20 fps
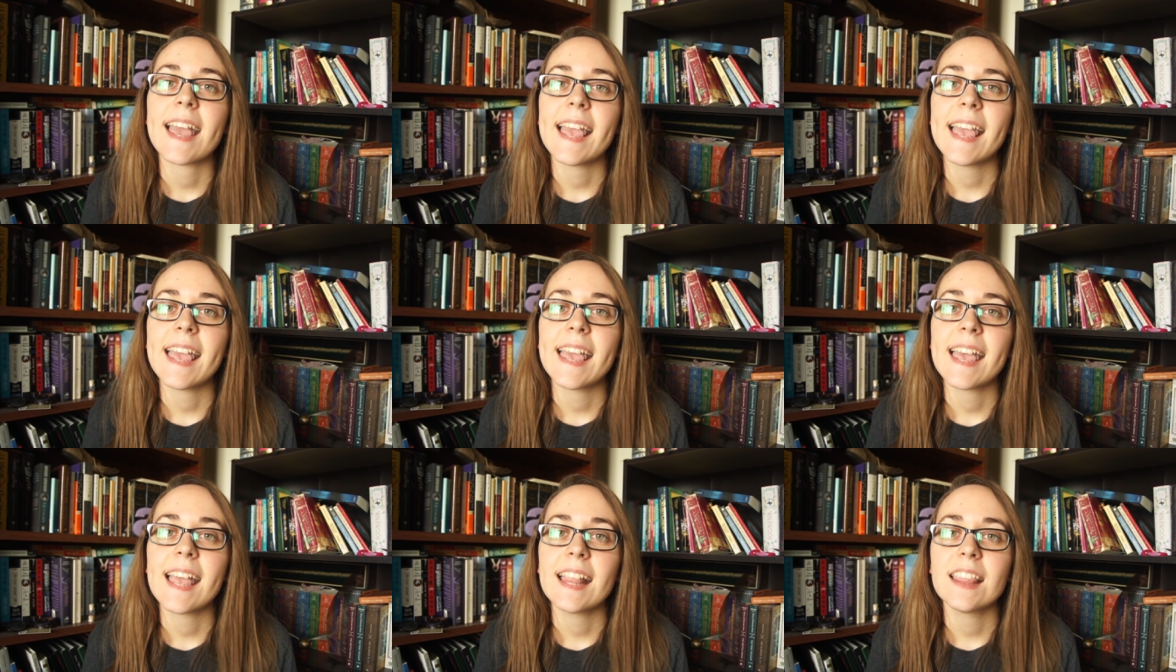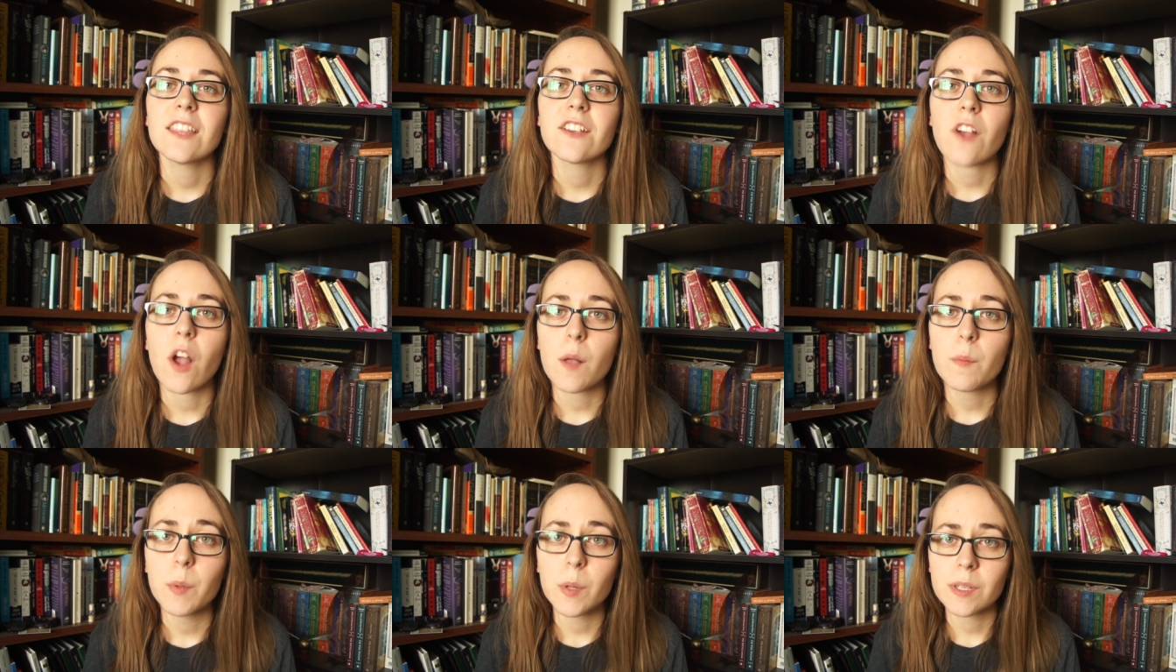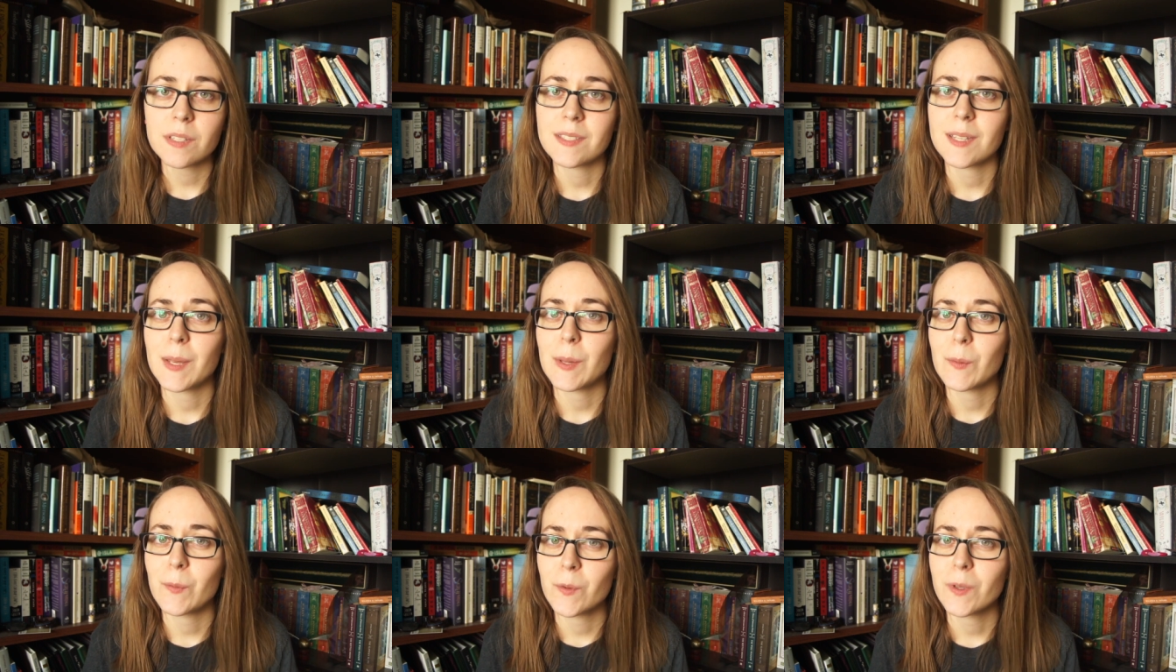and they're all books
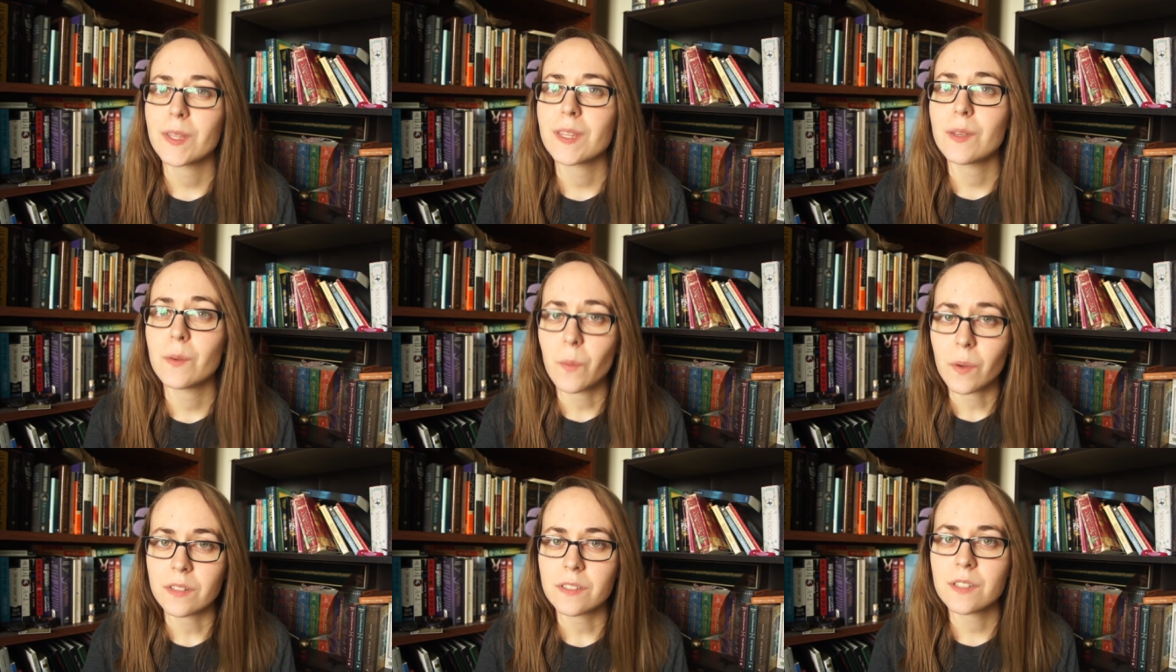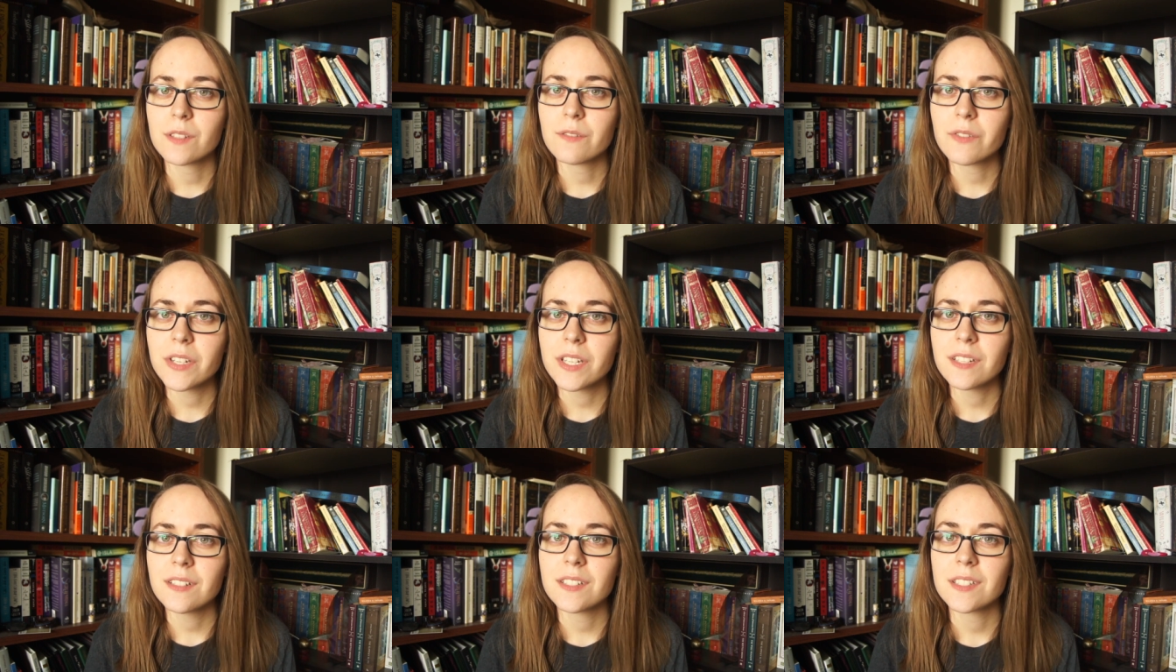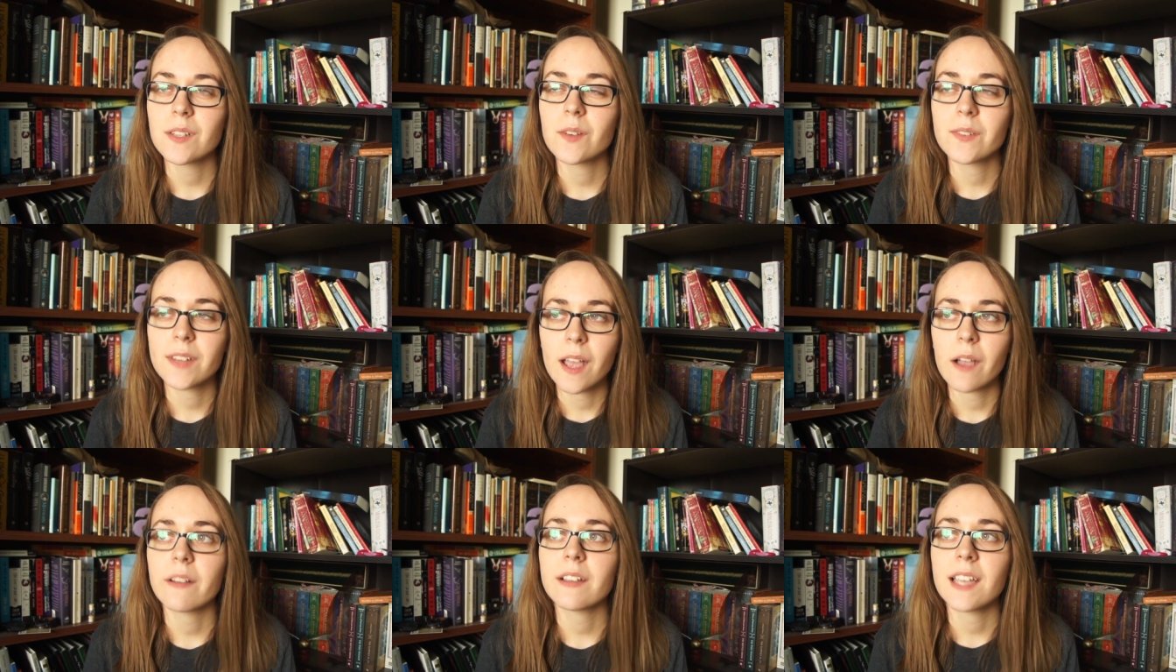that I really want to read so
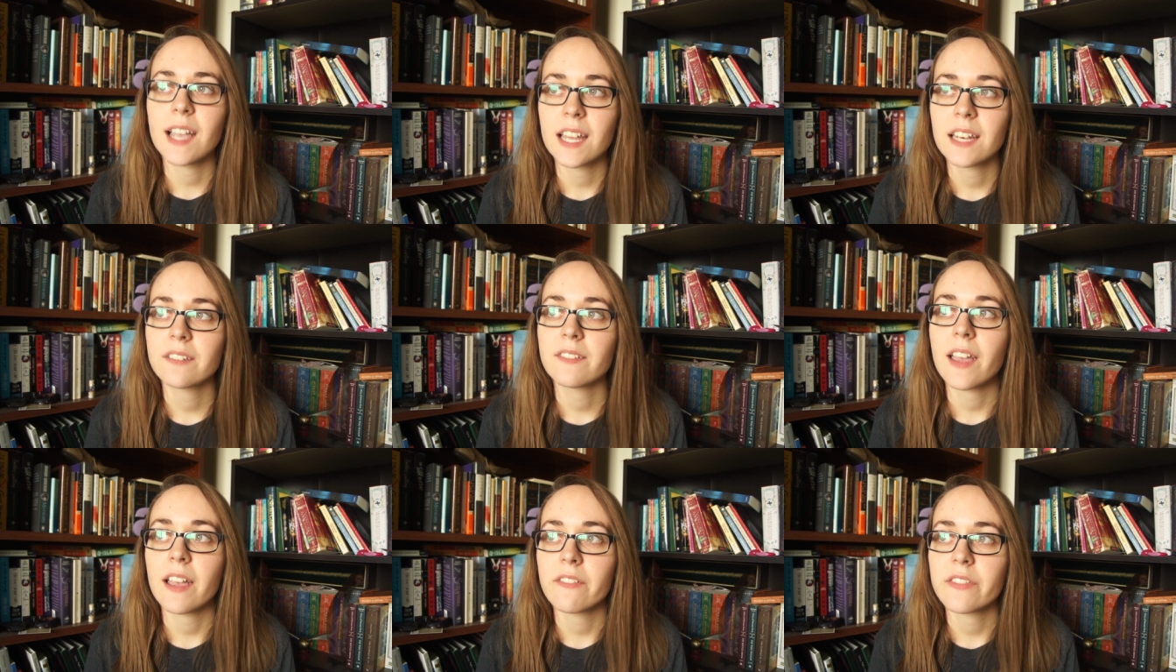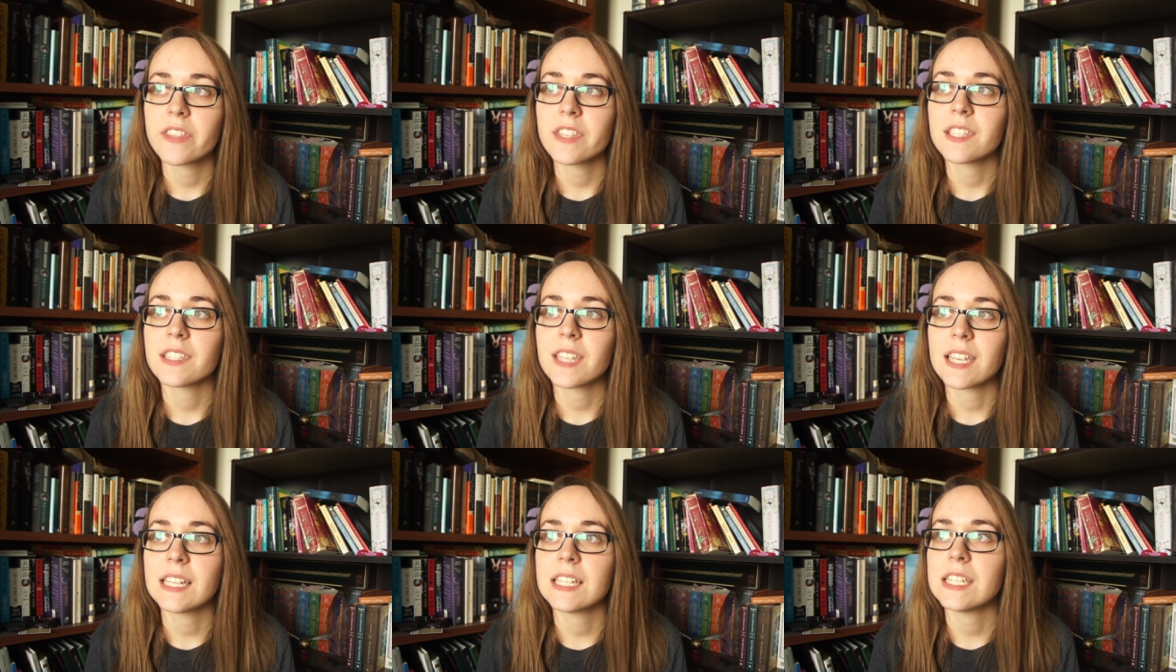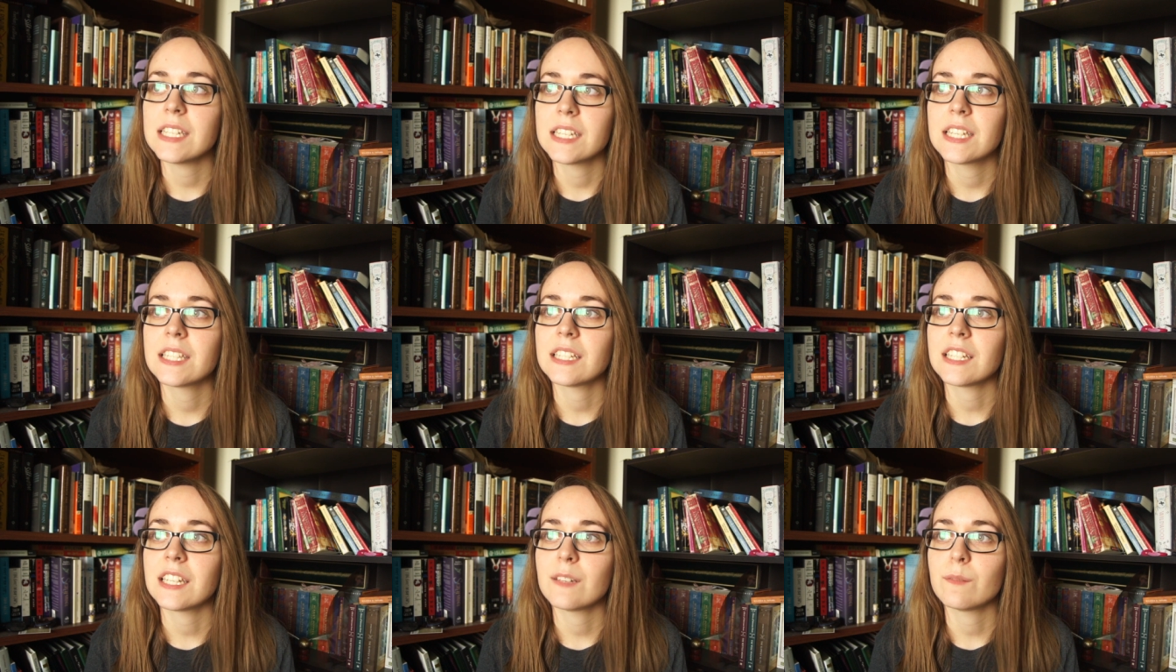now I kind of have this
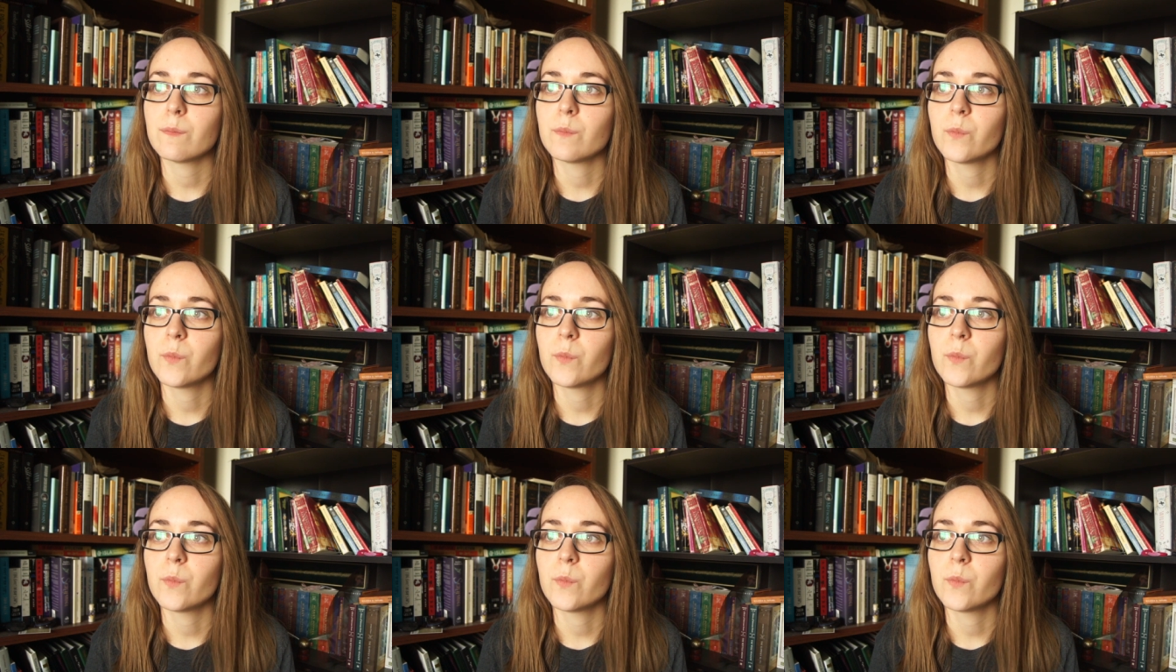idea that I